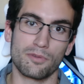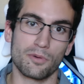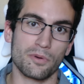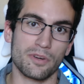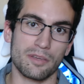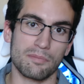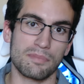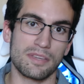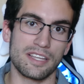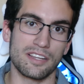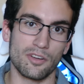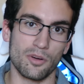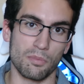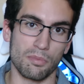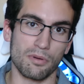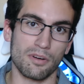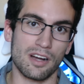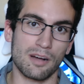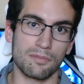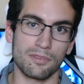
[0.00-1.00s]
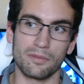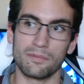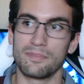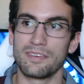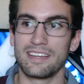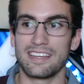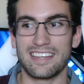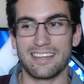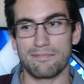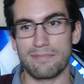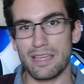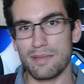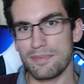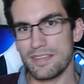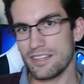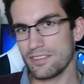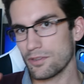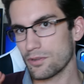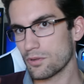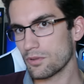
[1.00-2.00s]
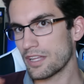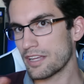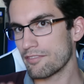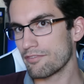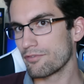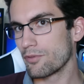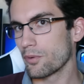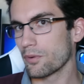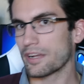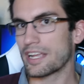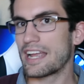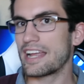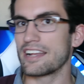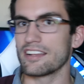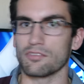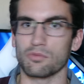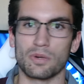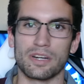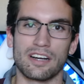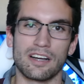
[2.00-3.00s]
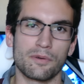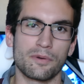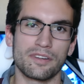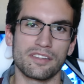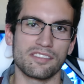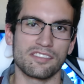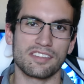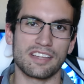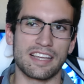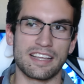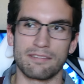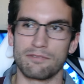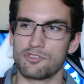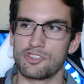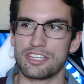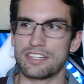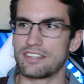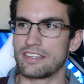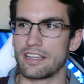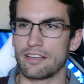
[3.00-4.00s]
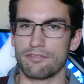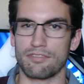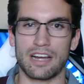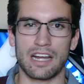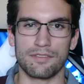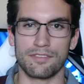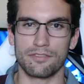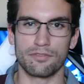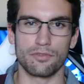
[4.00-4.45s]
forty p, no problem, maybe a little light four K as well. I wouldn't say G T A five